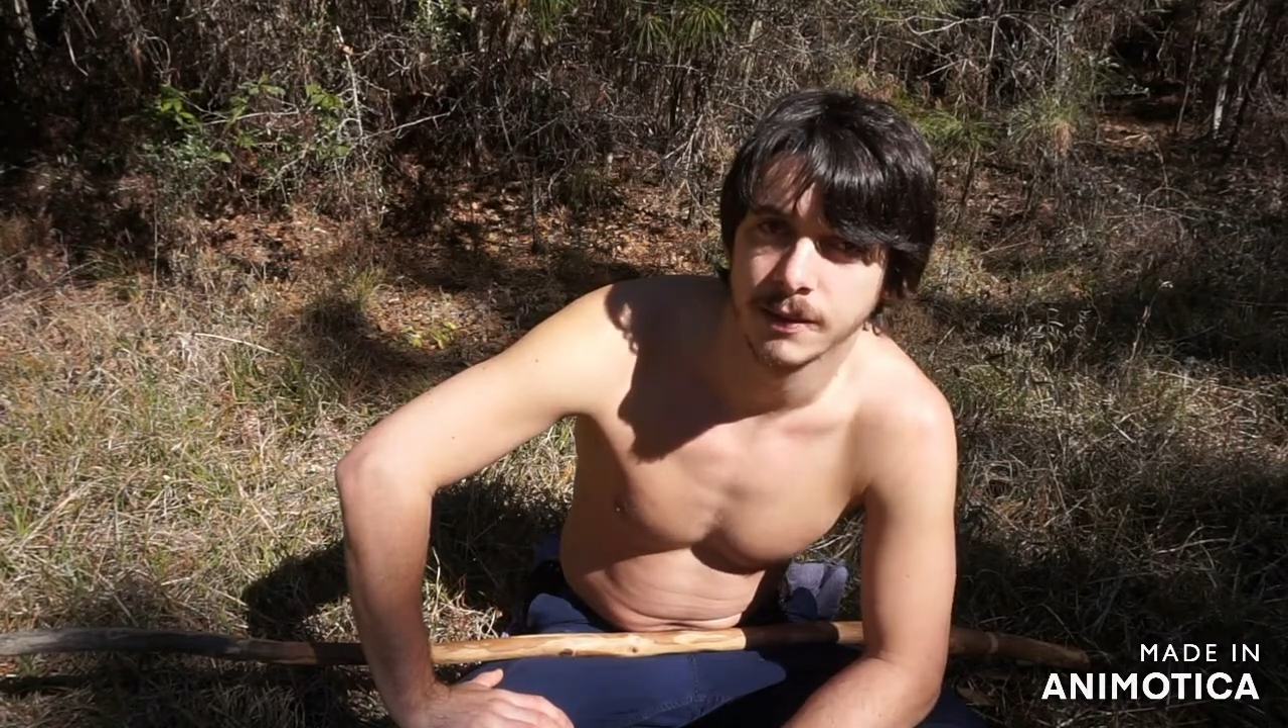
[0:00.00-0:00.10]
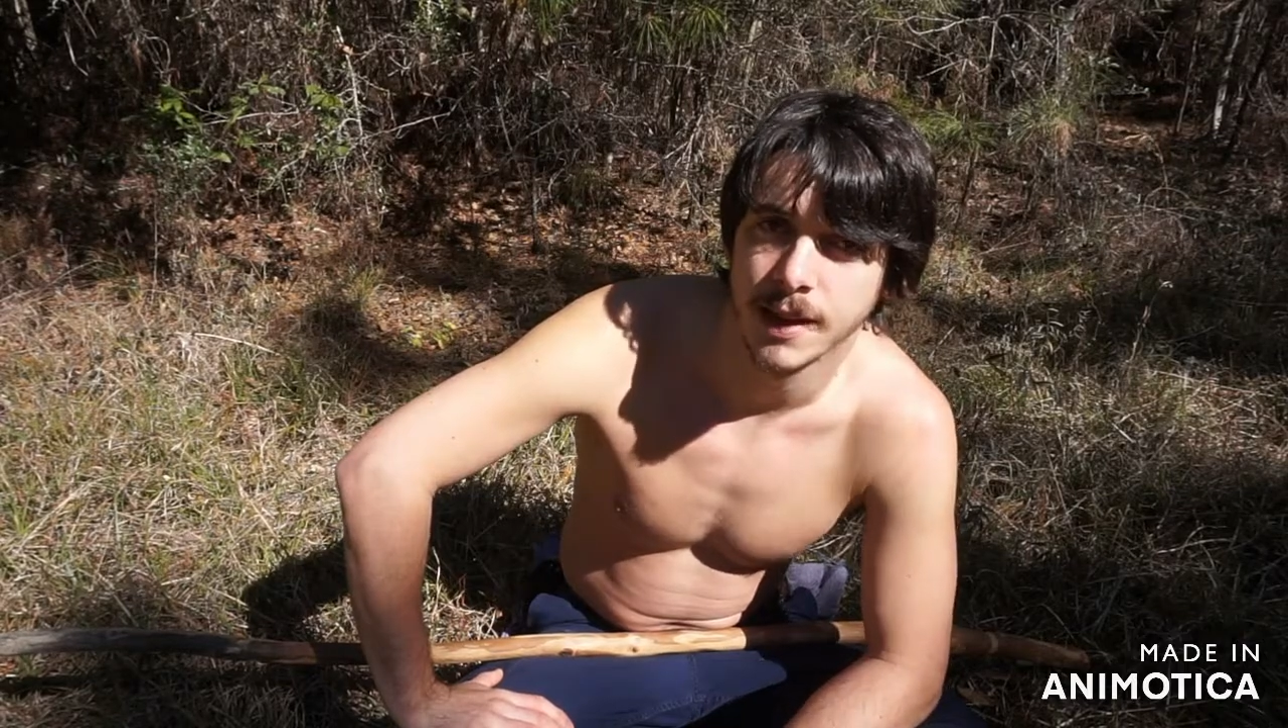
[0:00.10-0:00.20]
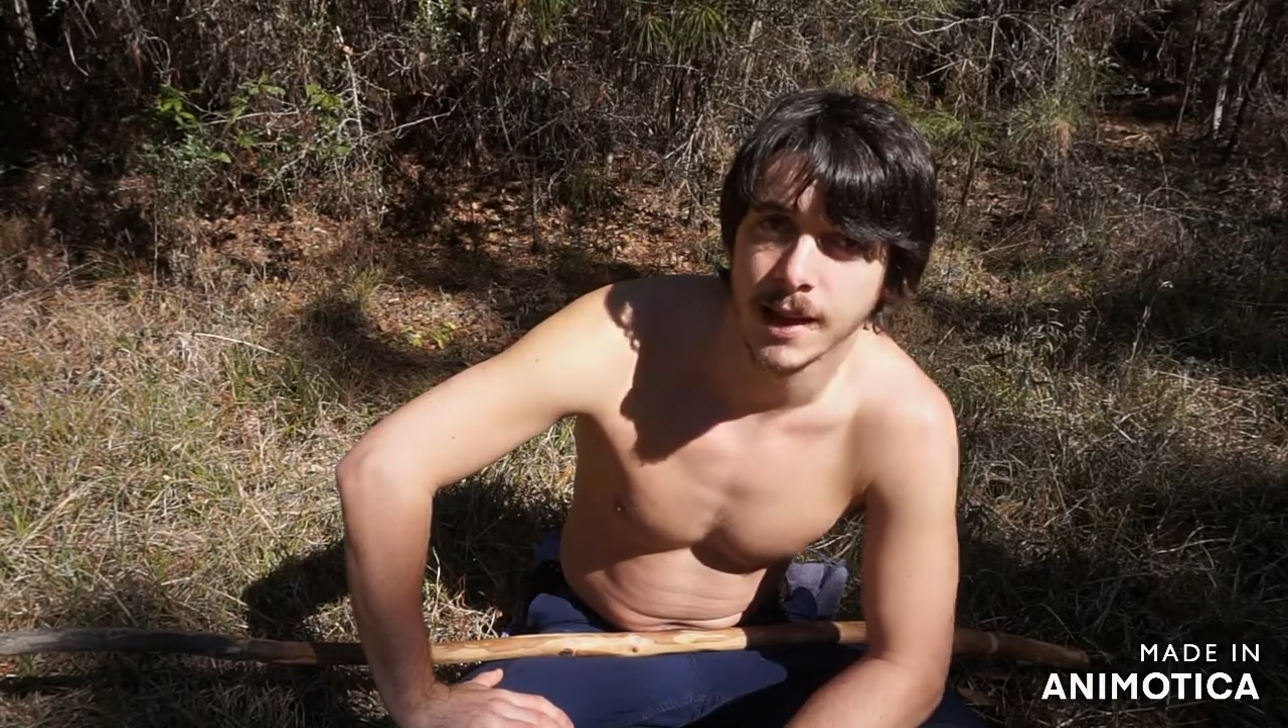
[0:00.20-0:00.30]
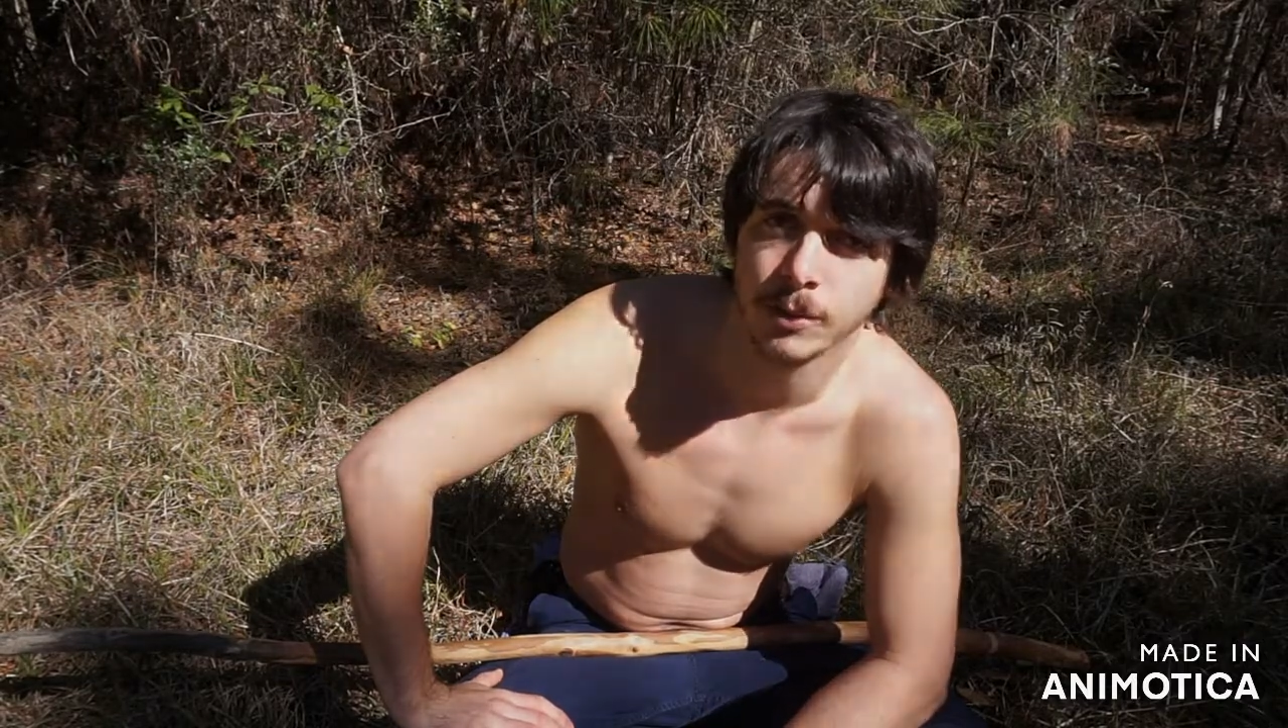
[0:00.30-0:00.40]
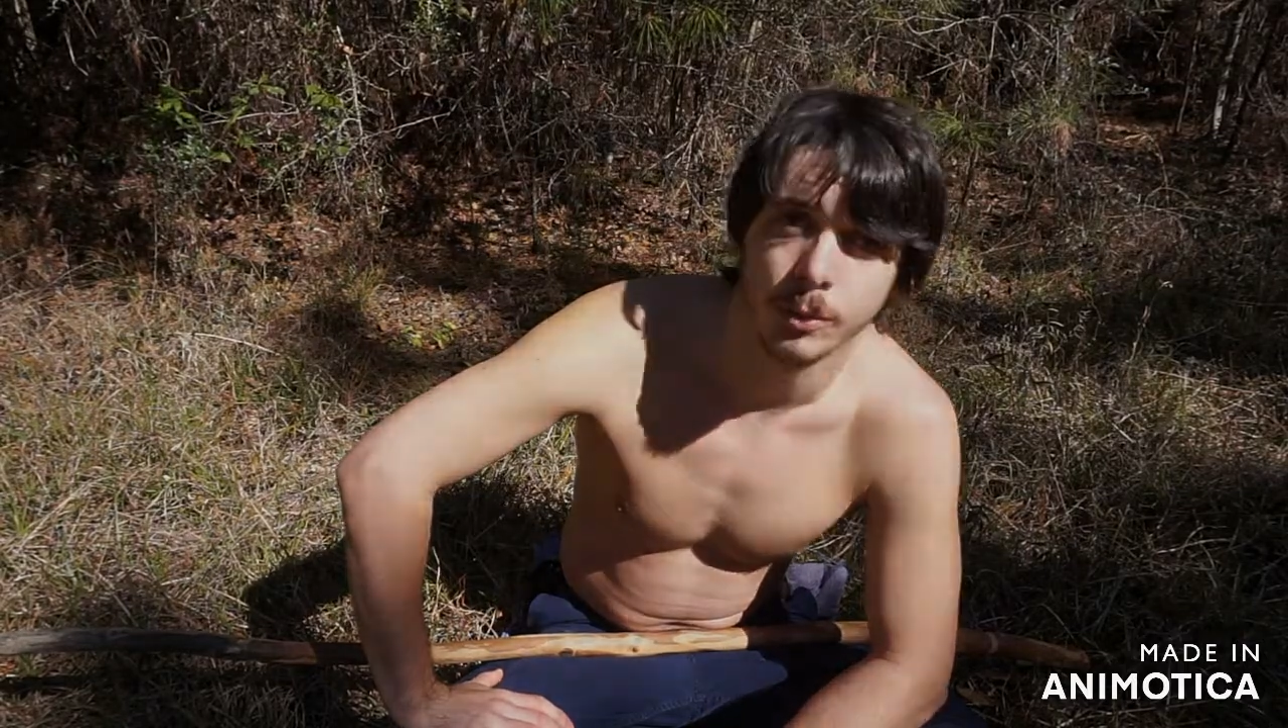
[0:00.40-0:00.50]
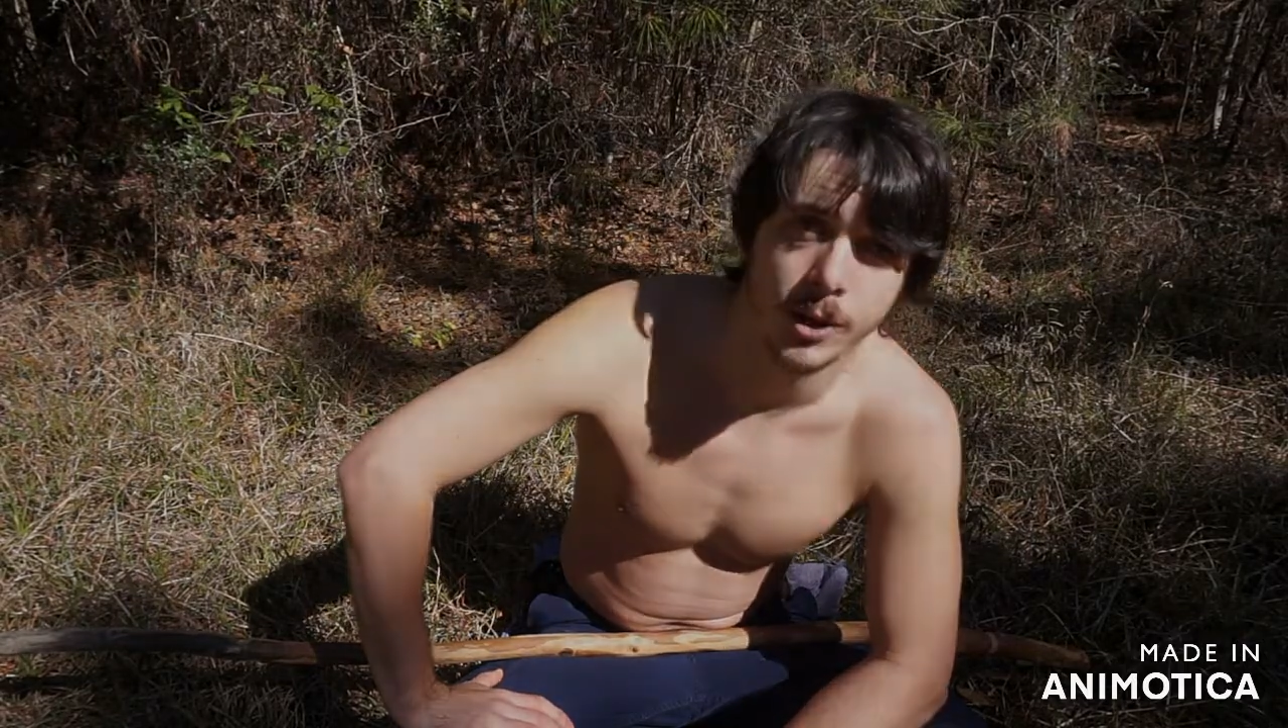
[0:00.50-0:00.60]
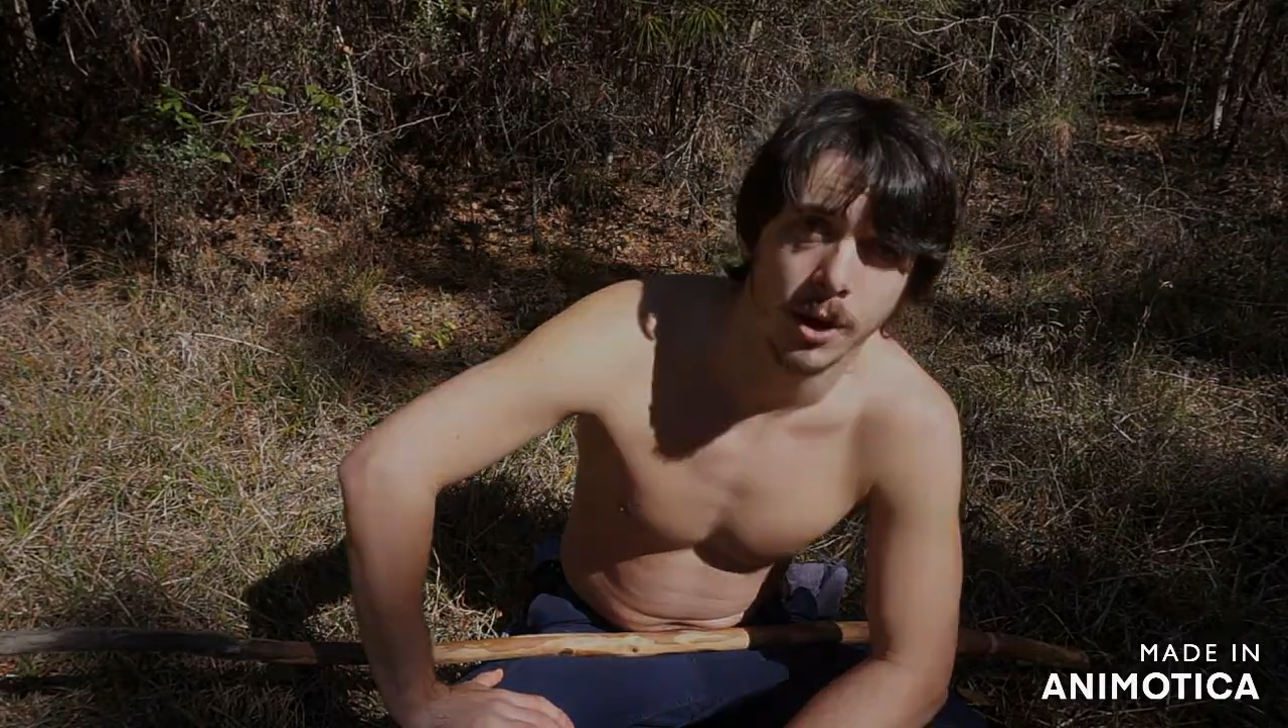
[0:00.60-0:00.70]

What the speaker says: that will be